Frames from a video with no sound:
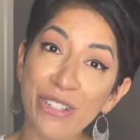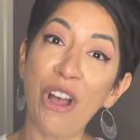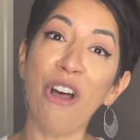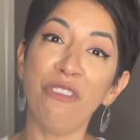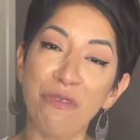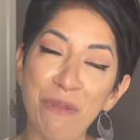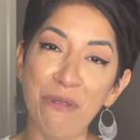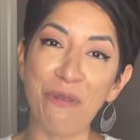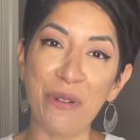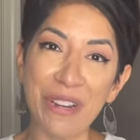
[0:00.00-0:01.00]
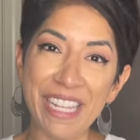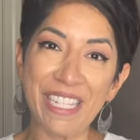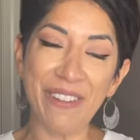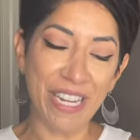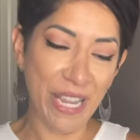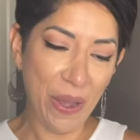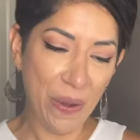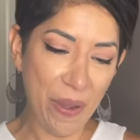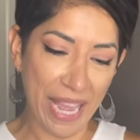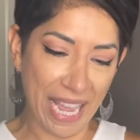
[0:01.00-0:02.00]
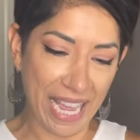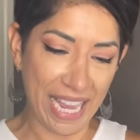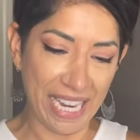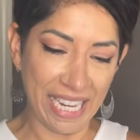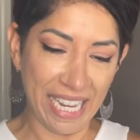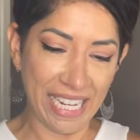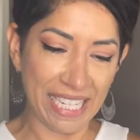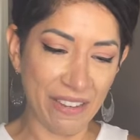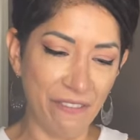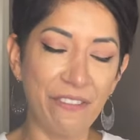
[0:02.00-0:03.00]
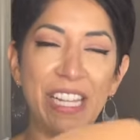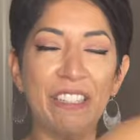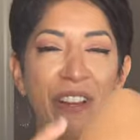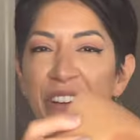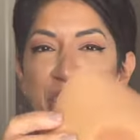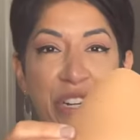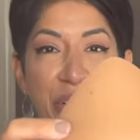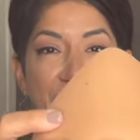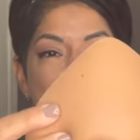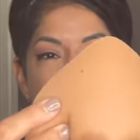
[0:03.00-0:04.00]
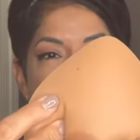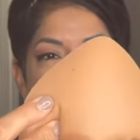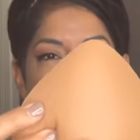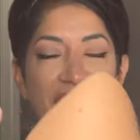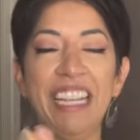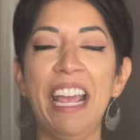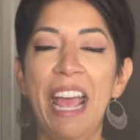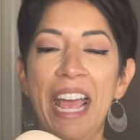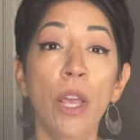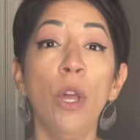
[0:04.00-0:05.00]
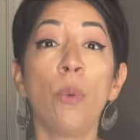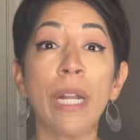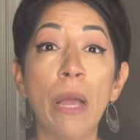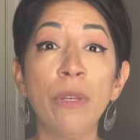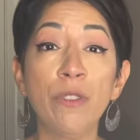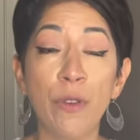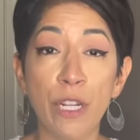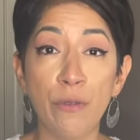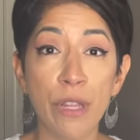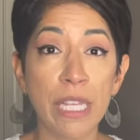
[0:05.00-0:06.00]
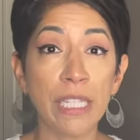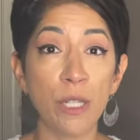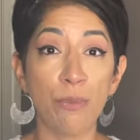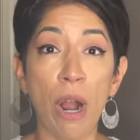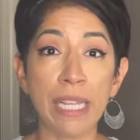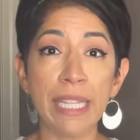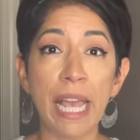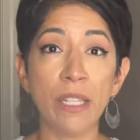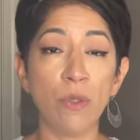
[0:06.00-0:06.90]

off before this video and it, it's very dirty, very dusty. When I was fitted for this, the process